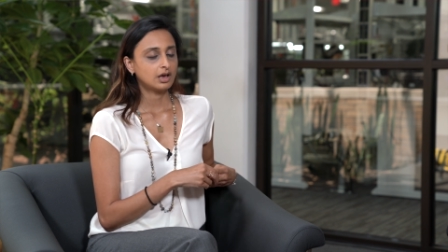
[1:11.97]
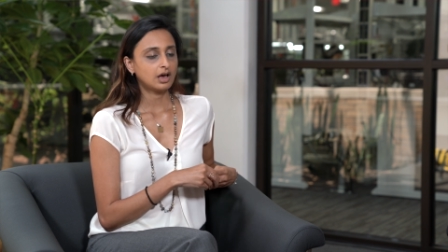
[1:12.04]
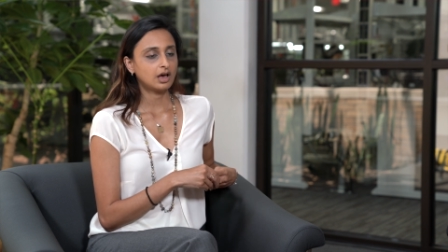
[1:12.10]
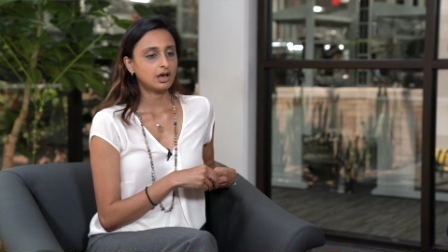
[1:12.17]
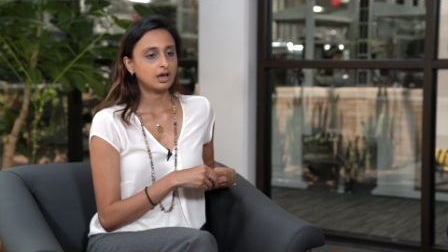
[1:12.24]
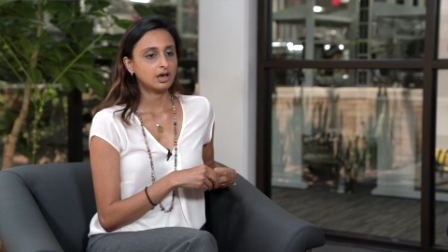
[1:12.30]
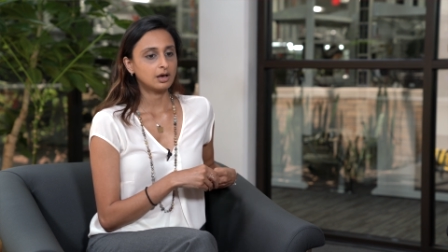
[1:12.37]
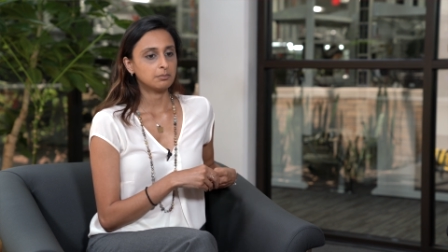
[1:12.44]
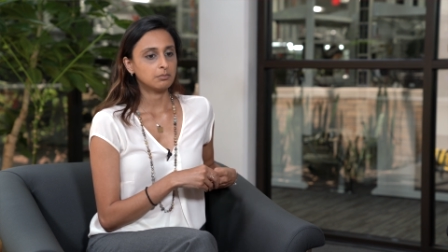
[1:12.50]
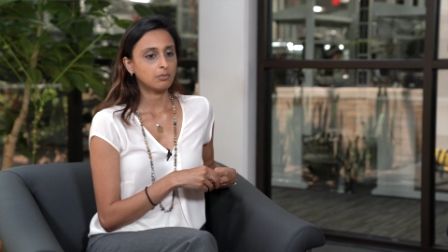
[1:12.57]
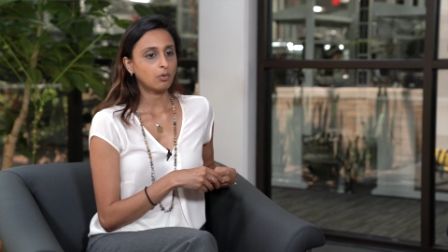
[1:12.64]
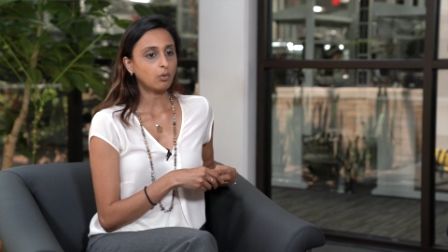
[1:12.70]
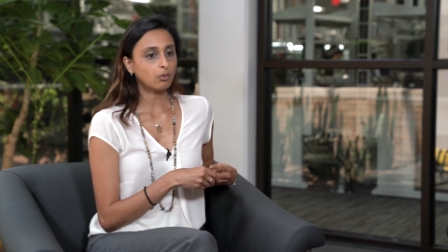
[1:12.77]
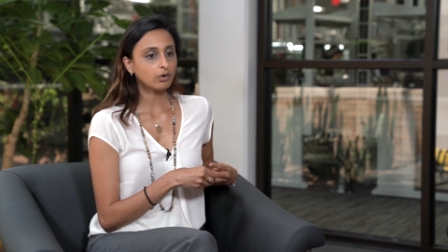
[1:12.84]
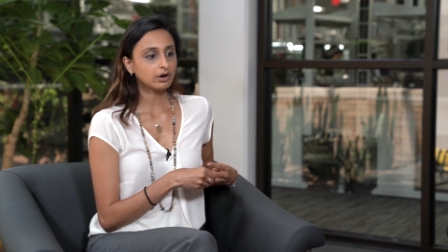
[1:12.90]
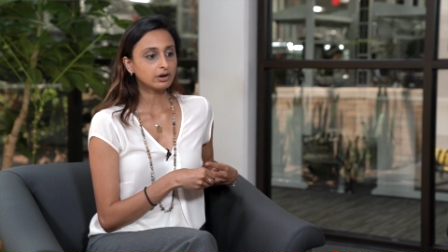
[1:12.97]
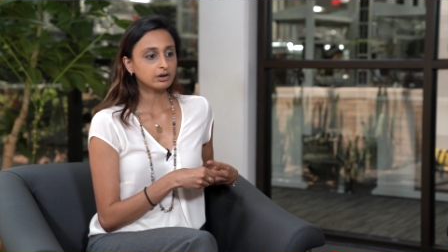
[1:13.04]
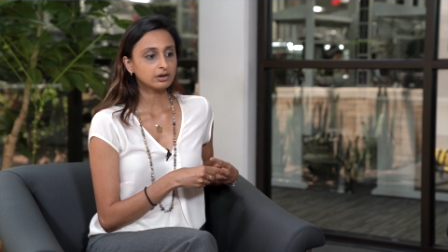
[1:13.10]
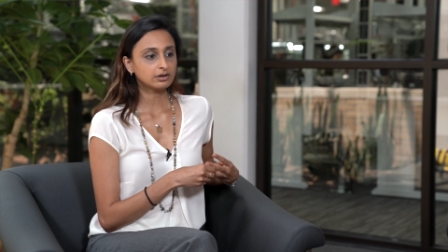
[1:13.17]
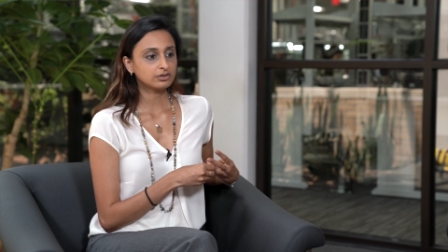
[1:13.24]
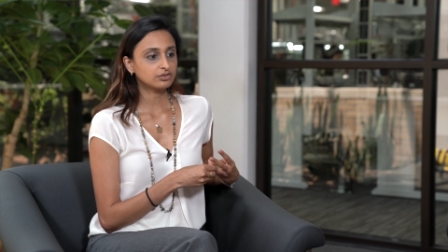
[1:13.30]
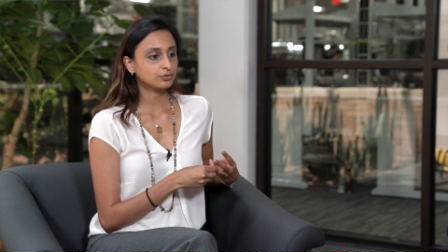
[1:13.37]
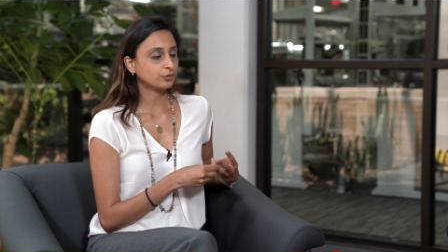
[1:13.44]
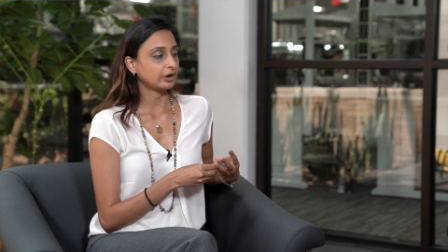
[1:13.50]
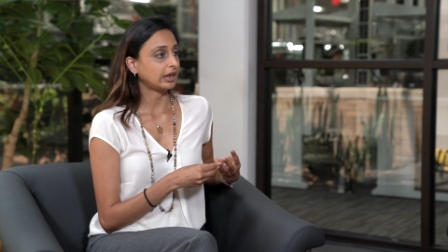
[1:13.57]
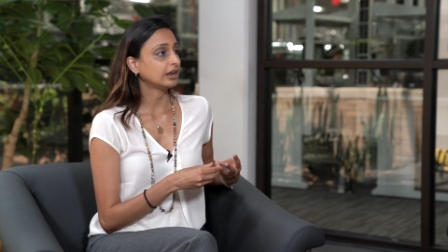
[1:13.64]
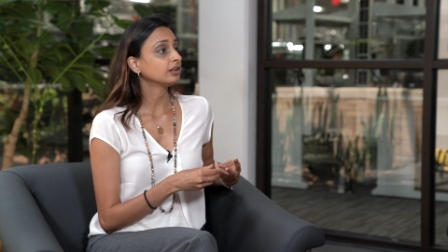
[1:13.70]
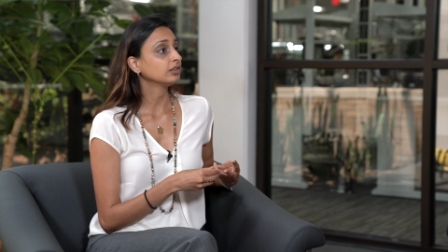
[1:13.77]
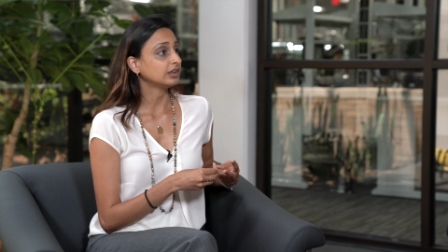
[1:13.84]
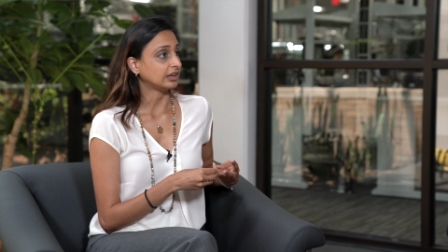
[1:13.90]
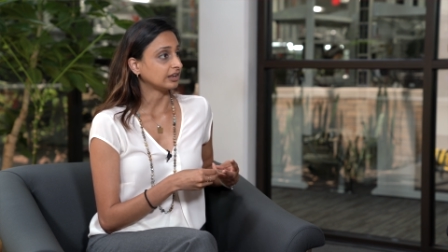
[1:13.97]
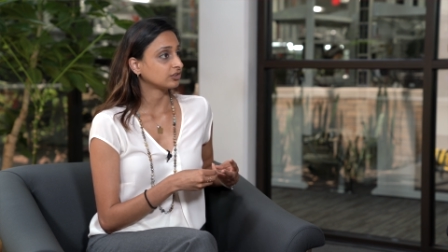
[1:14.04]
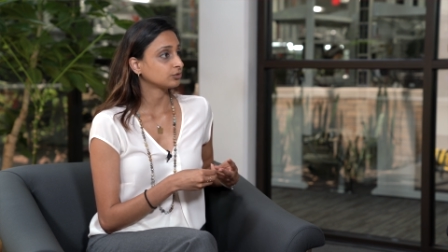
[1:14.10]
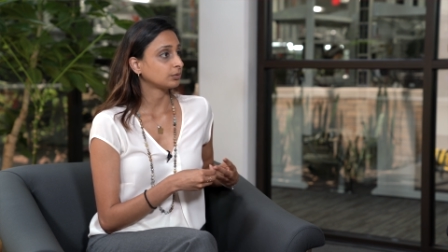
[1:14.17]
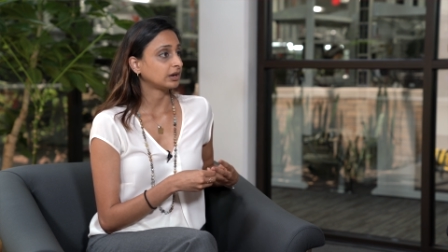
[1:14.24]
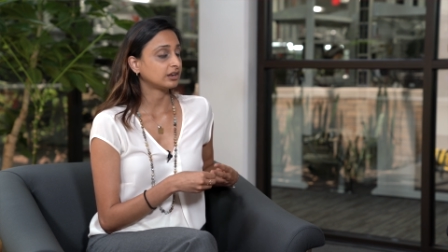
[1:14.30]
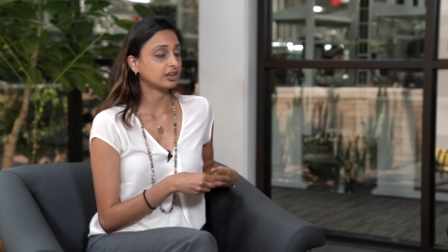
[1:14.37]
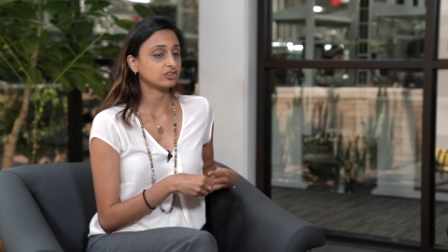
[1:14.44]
um, or it's for analytics, right?